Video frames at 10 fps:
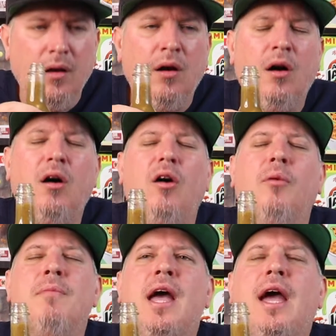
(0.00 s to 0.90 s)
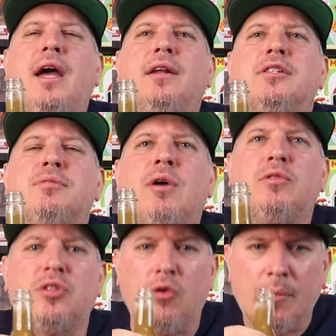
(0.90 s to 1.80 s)
Oh man, it
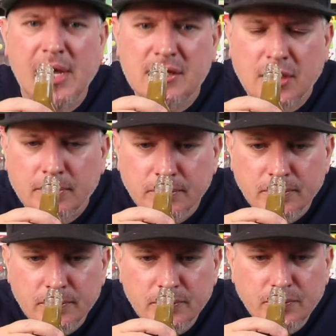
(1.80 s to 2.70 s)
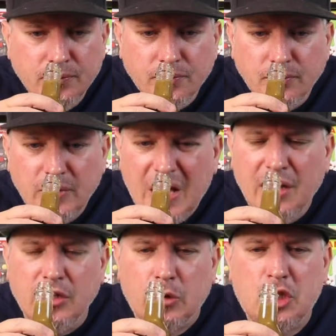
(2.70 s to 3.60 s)
smells so amazing.
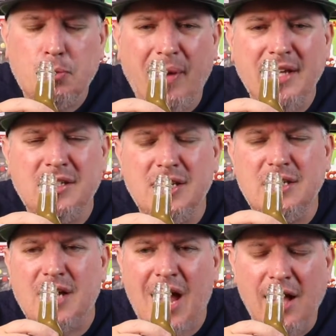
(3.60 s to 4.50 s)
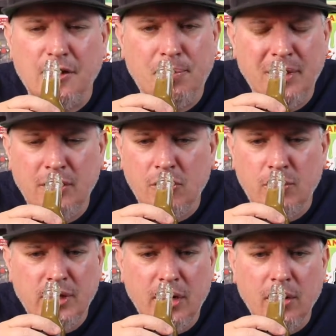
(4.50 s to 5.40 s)
Those spices, the
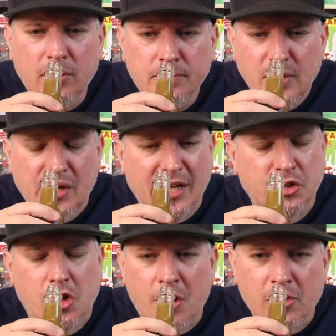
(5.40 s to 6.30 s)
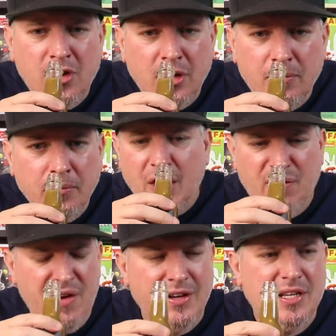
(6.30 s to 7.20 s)
jalapeno in there, you got your onion,
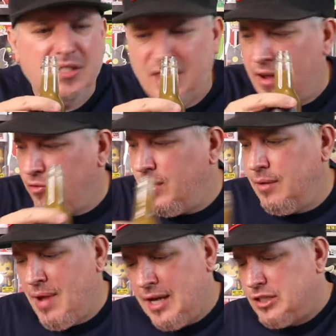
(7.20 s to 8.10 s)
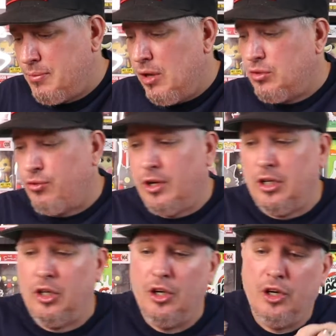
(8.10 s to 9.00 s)
very savory. Man, it smells
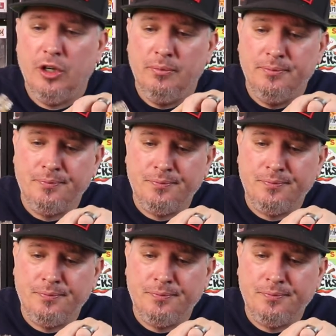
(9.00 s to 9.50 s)
freaking good.